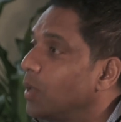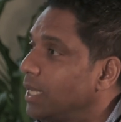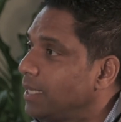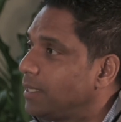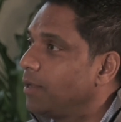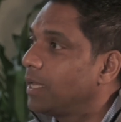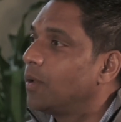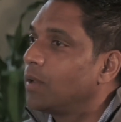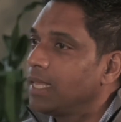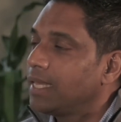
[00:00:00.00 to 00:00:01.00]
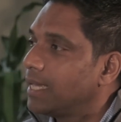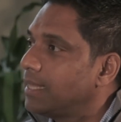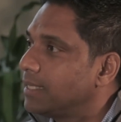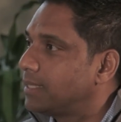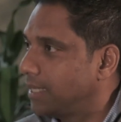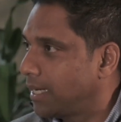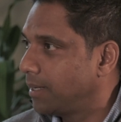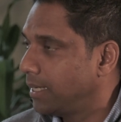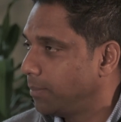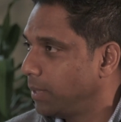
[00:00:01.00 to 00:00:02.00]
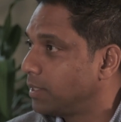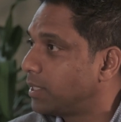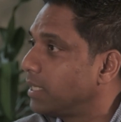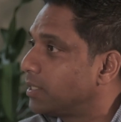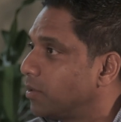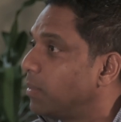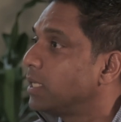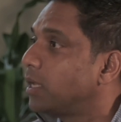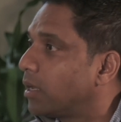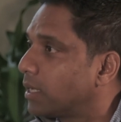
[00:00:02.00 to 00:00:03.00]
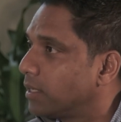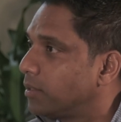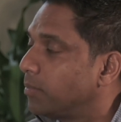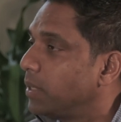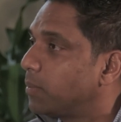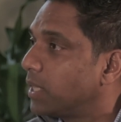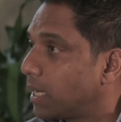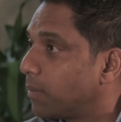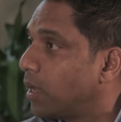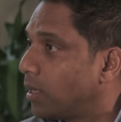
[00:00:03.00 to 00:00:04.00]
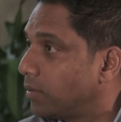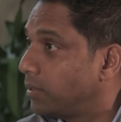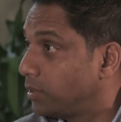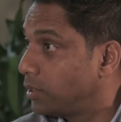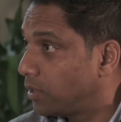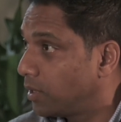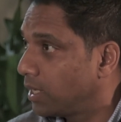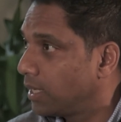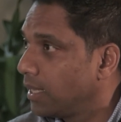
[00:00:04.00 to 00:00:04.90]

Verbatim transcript: you can only yeah. get this uh, um, scoop by talking to people that have gone through this journey.